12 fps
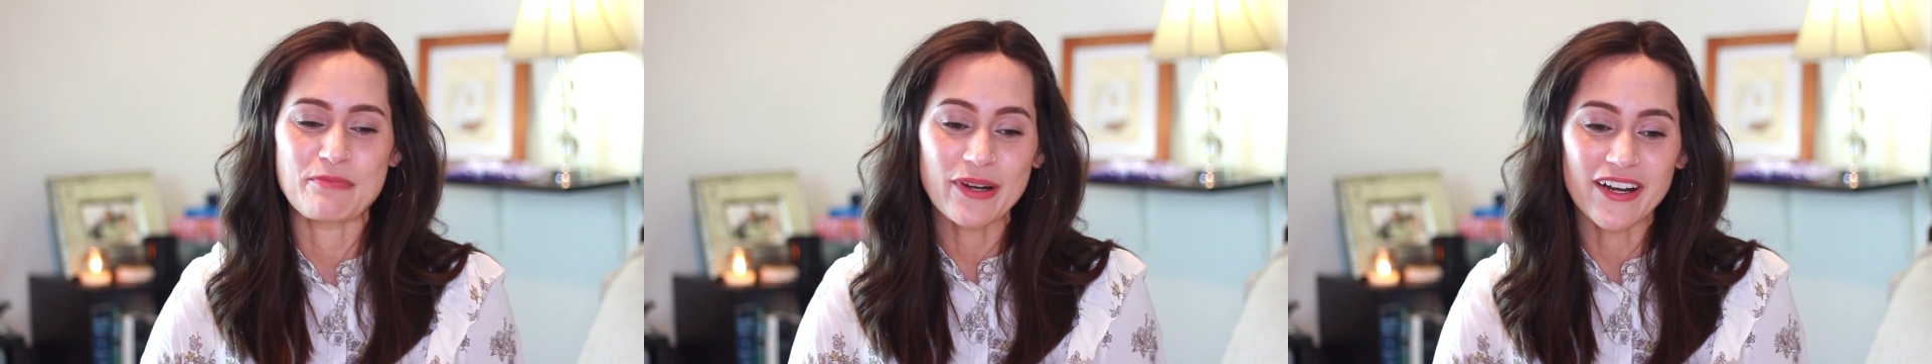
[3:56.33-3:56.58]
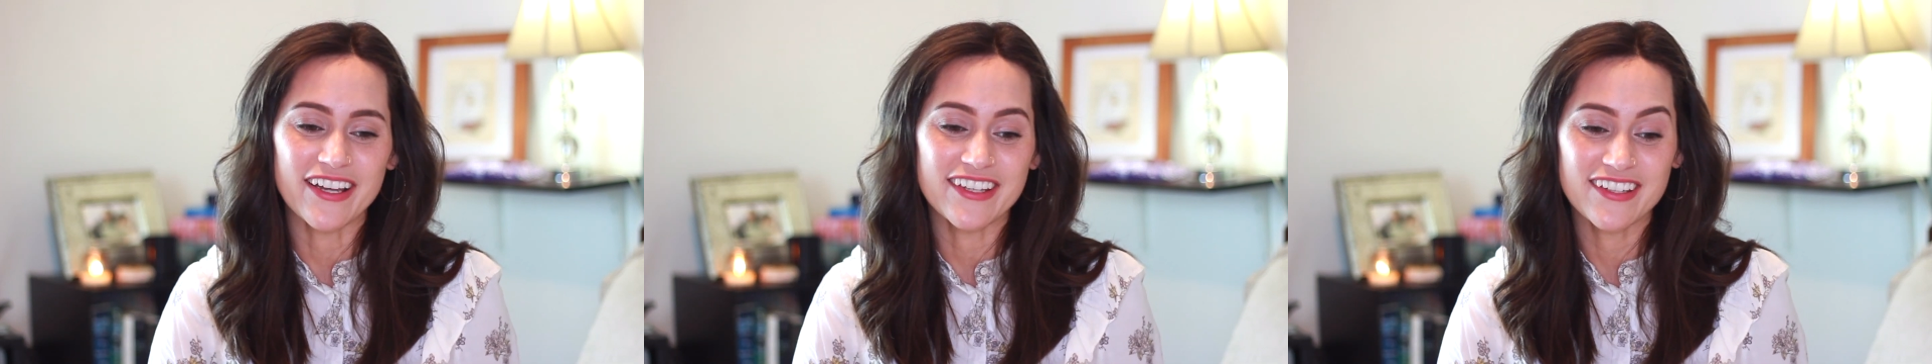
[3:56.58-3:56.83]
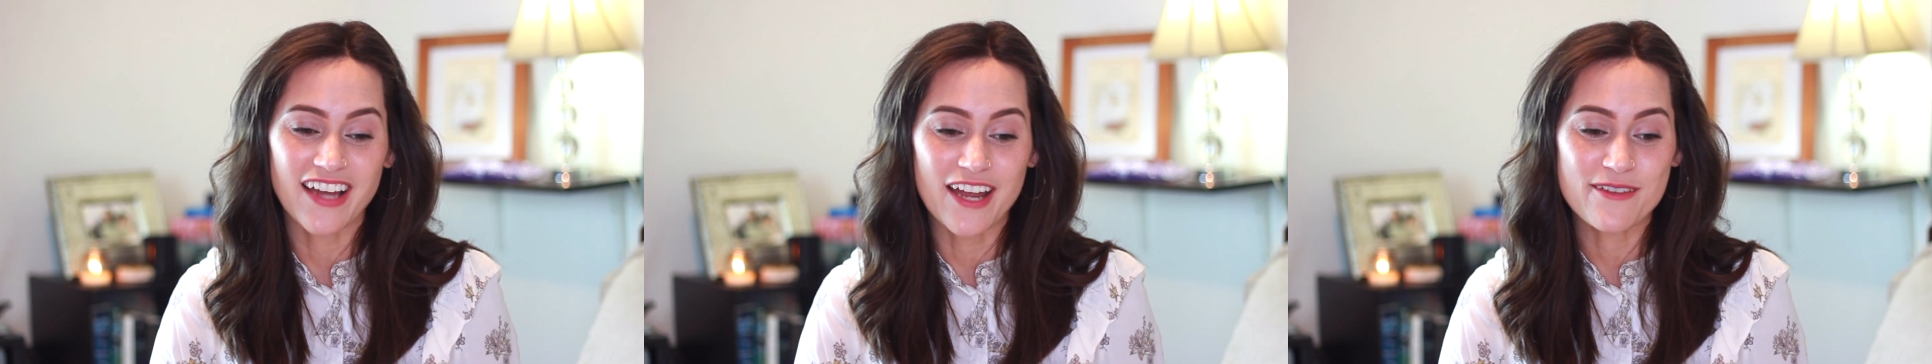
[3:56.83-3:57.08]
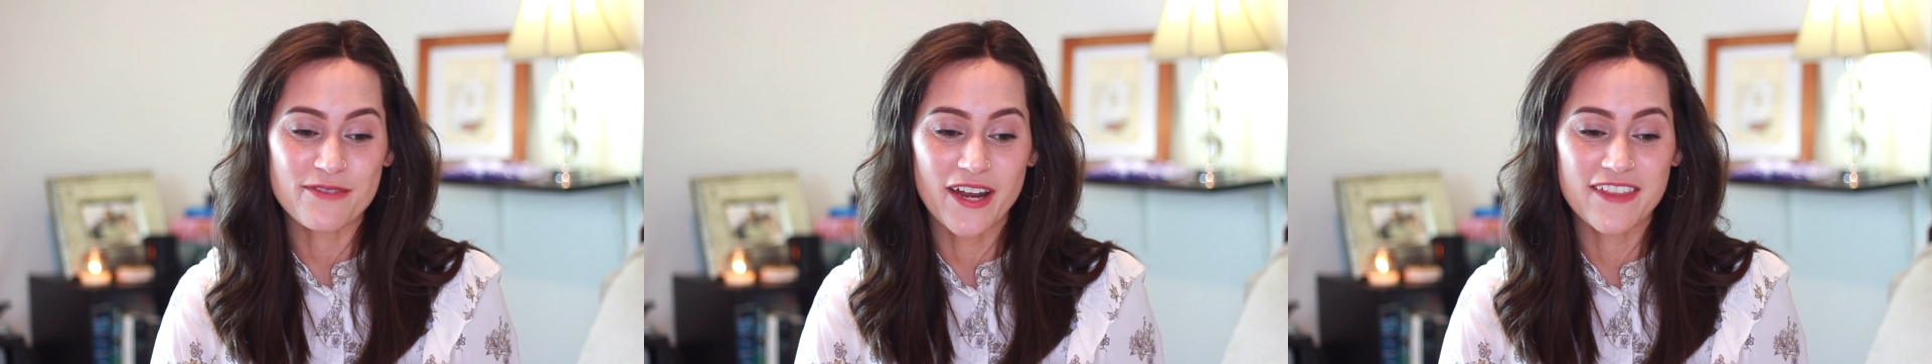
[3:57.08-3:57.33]
but I
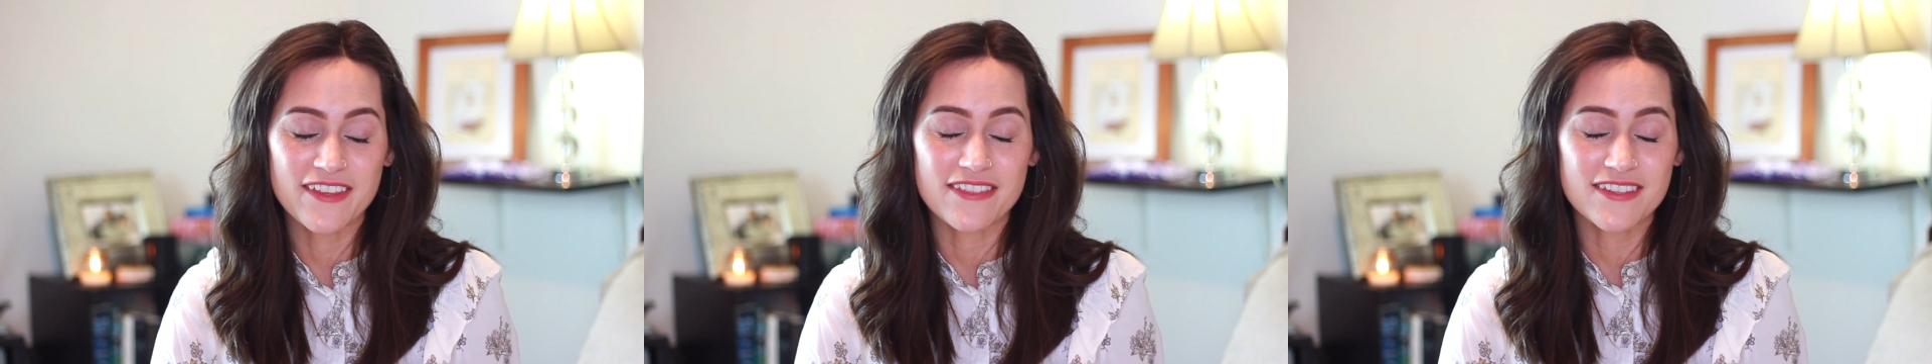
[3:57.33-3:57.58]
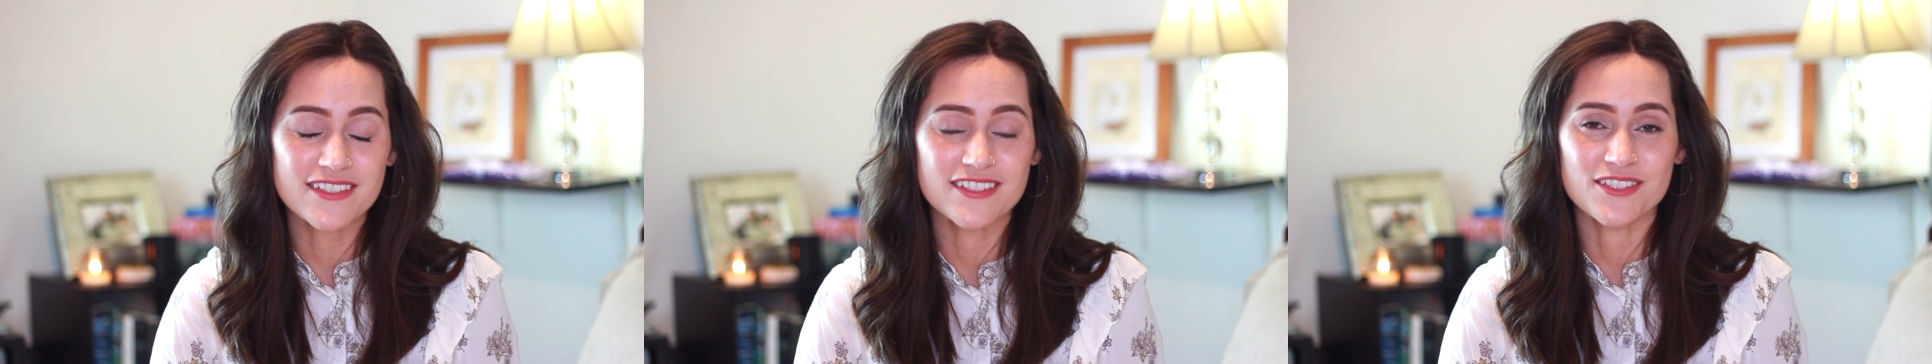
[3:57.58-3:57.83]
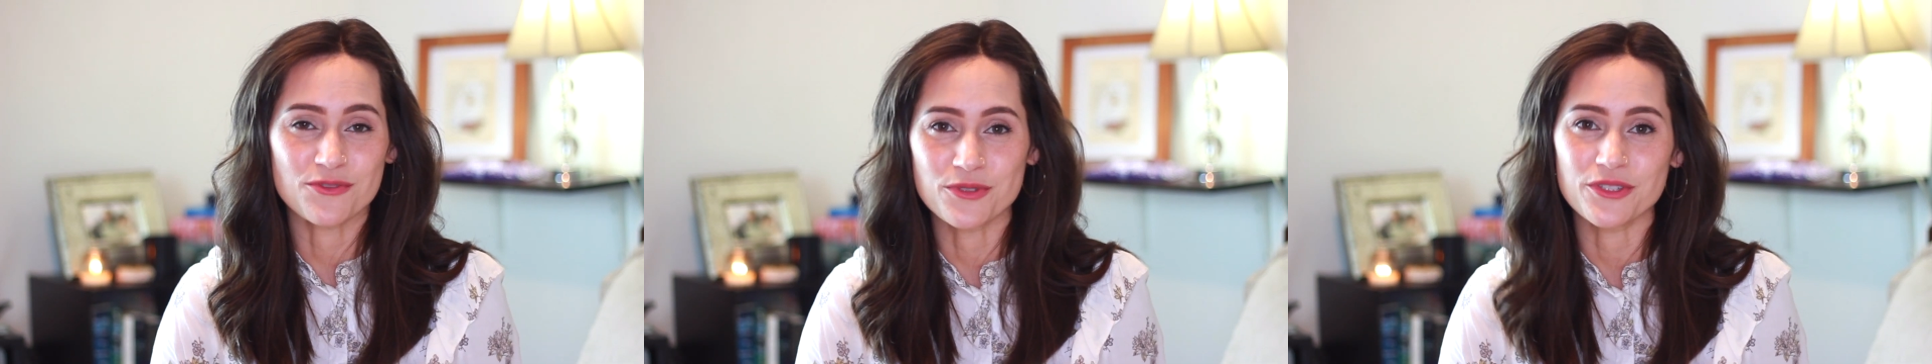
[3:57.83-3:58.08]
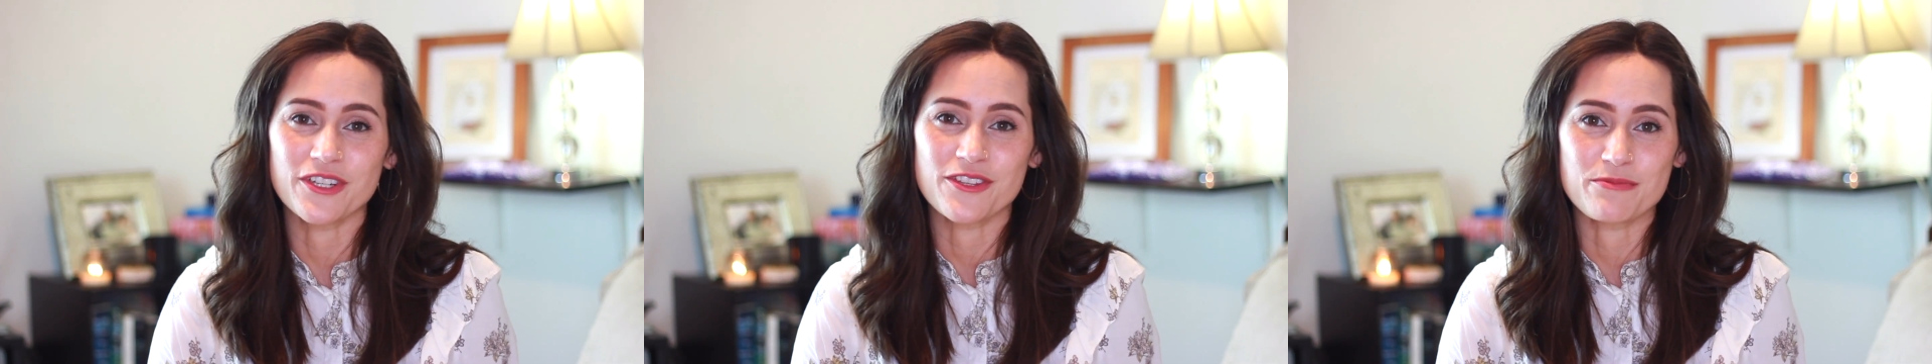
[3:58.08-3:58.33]
find that this is
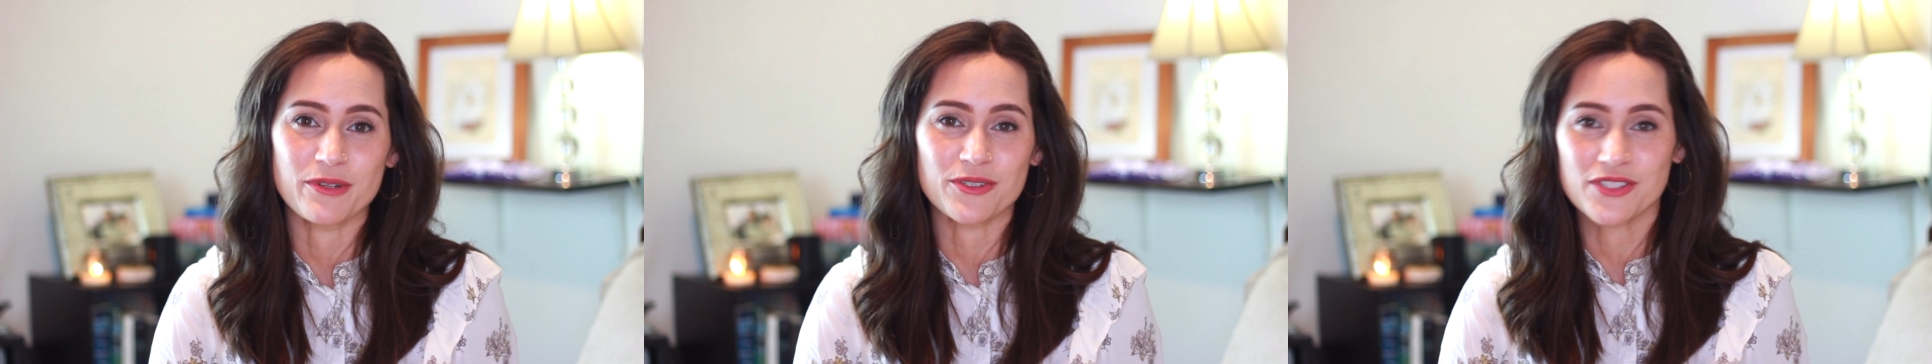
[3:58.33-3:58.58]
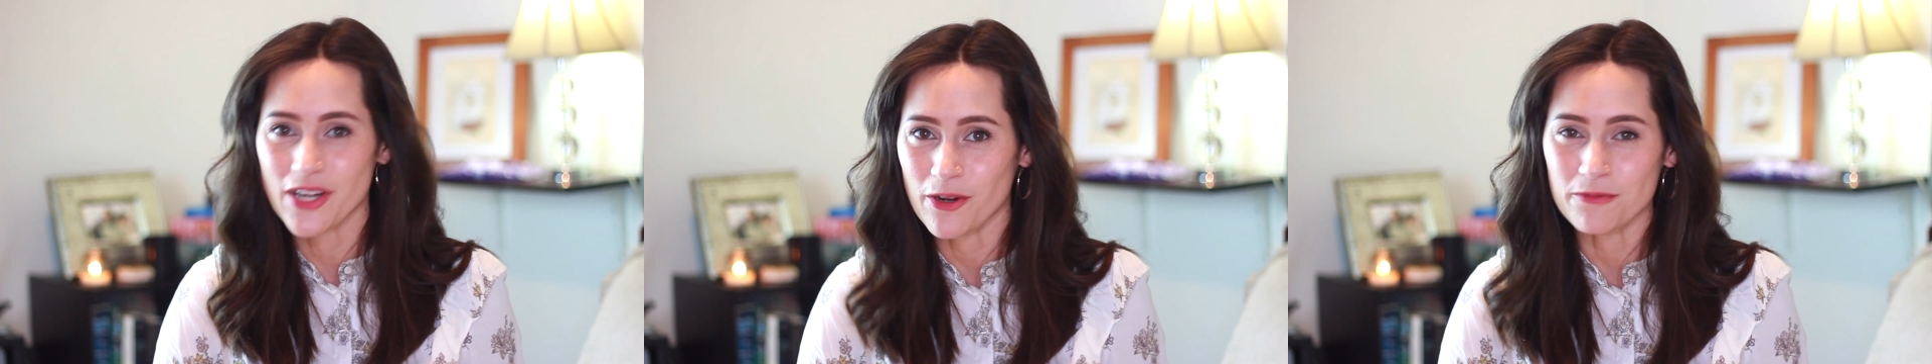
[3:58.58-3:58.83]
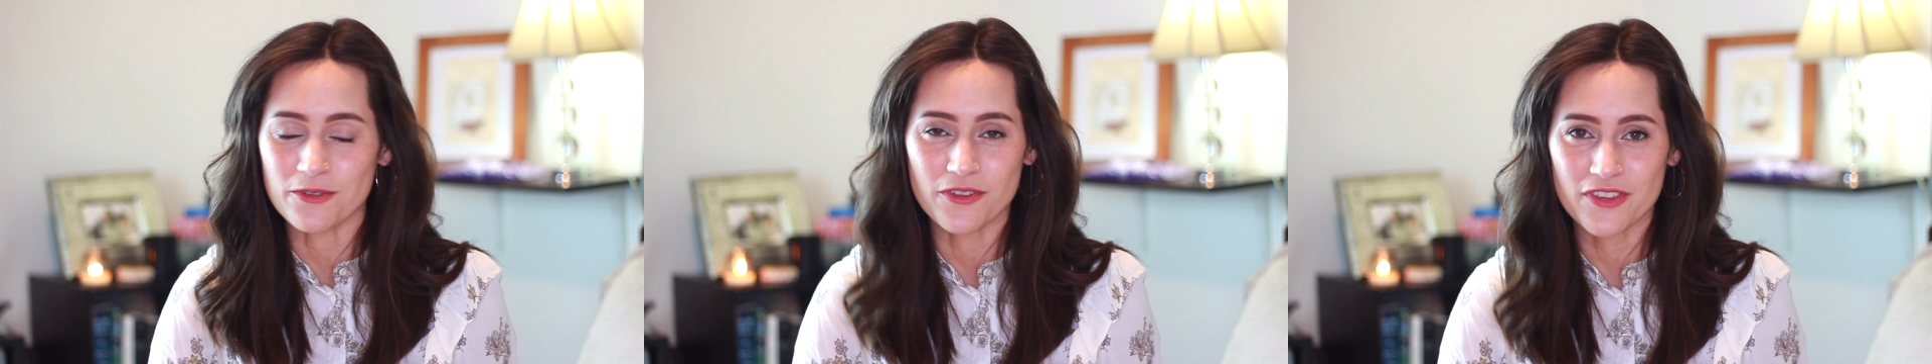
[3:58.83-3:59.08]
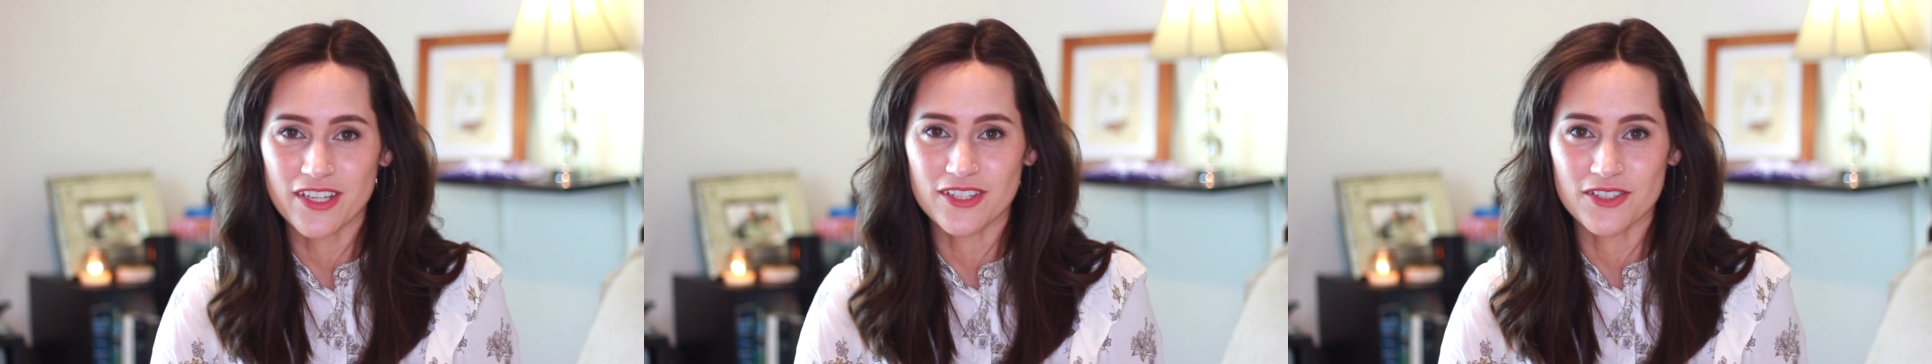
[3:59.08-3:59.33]
really the most helpful
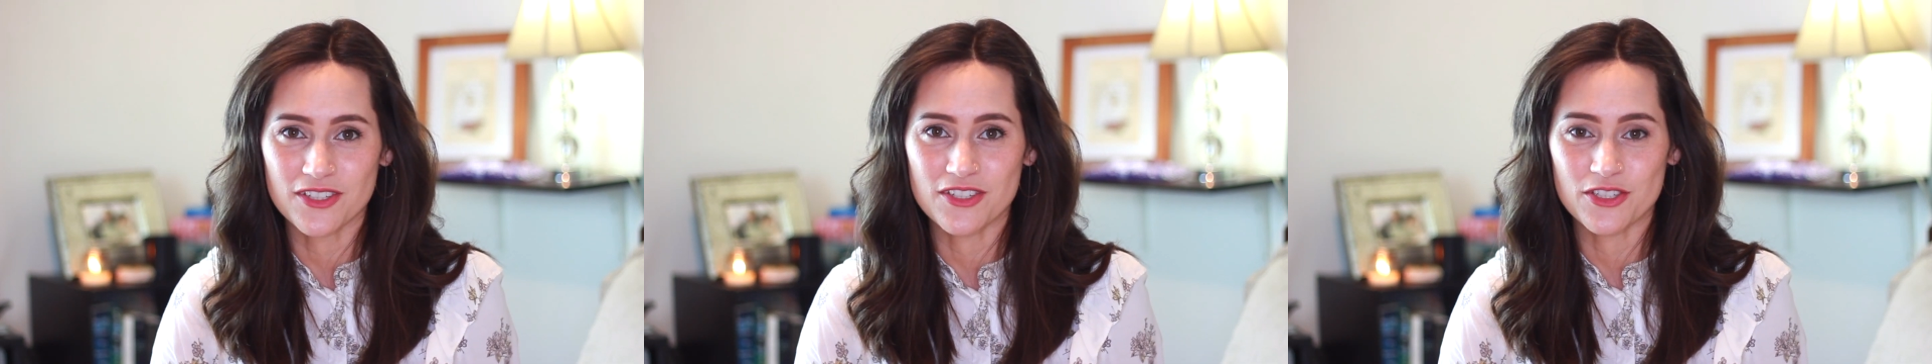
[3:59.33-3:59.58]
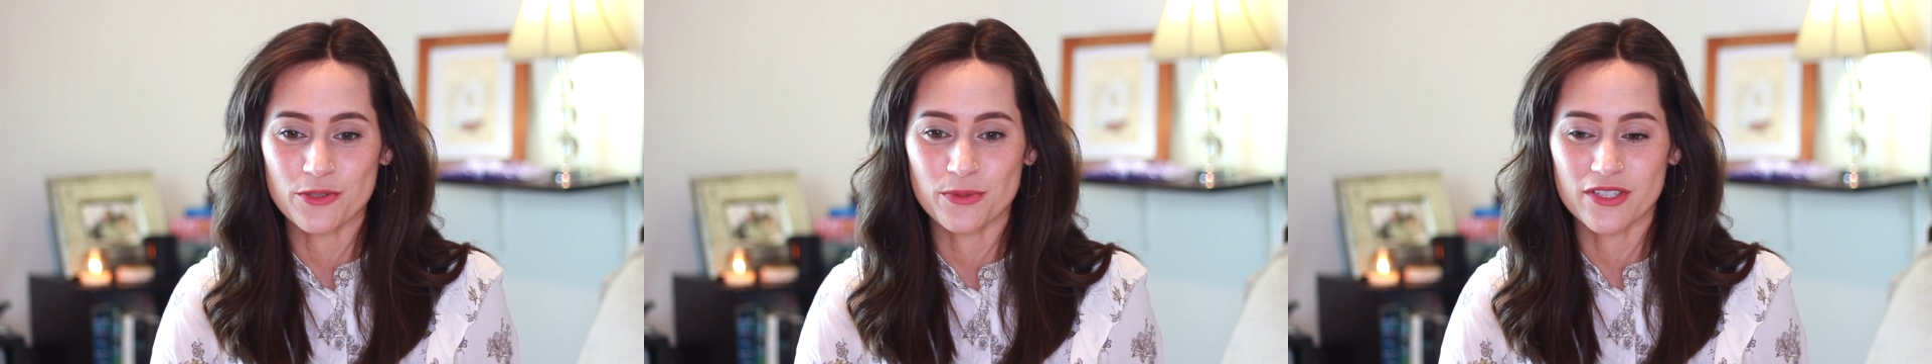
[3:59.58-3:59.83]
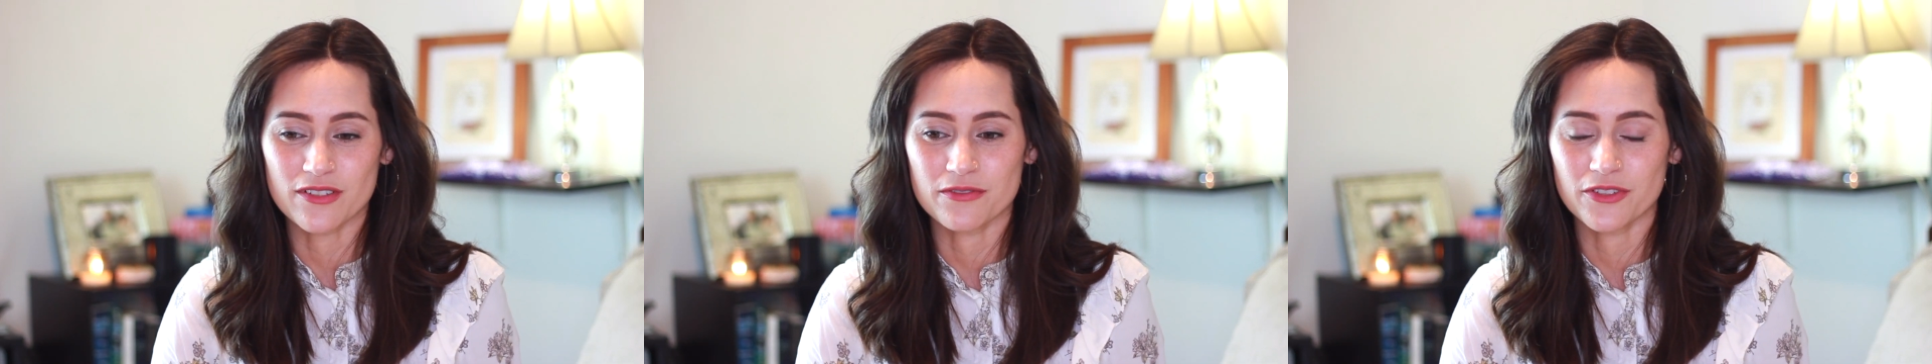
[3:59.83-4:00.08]
thing you can do when you're